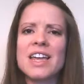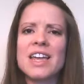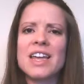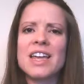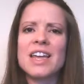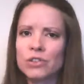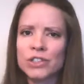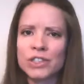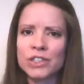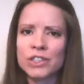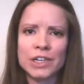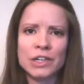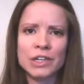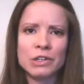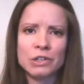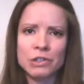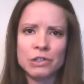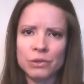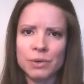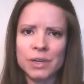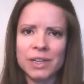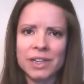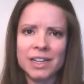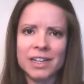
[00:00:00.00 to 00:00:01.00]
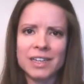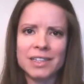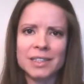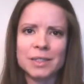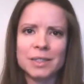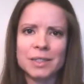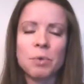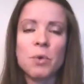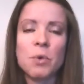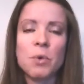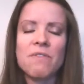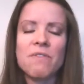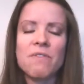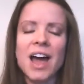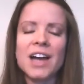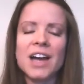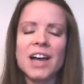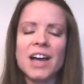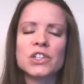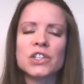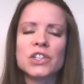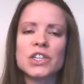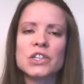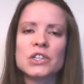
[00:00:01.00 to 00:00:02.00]
interested in doing this, but we've
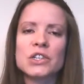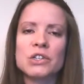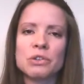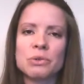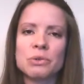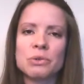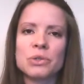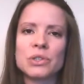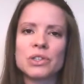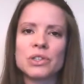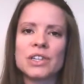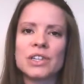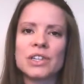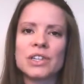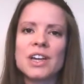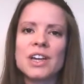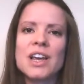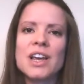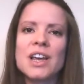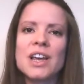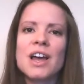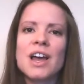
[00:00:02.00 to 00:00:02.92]
actually used